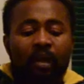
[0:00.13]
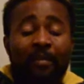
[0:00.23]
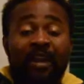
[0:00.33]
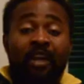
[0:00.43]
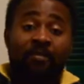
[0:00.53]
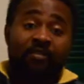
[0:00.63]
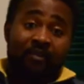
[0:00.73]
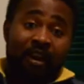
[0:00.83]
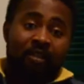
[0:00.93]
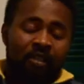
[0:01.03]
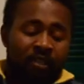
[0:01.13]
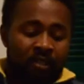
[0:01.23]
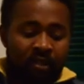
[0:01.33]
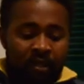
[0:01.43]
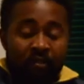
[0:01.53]
My name is
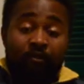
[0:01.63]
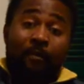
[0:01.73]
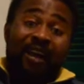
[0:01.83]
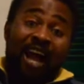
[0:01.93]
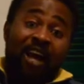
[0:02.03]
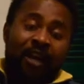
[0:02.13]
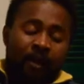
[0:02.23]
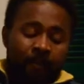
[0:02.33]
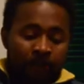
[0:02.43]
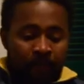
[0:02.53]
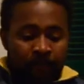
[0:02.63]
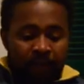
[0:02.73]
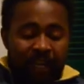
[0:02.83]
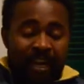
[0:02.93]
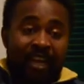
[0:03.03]
Francis, from Ghana,
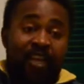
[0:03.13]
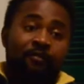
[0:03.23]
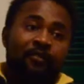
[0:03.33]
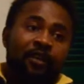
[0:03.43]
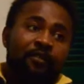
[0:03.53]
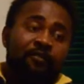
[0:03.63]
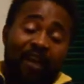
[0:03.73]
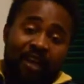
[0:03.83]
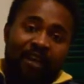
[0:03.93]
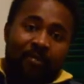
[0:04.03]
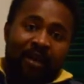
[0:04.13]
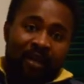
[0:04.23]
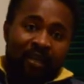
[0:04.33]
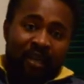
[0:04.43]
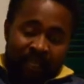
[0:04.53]
and I live in Falerna Marina,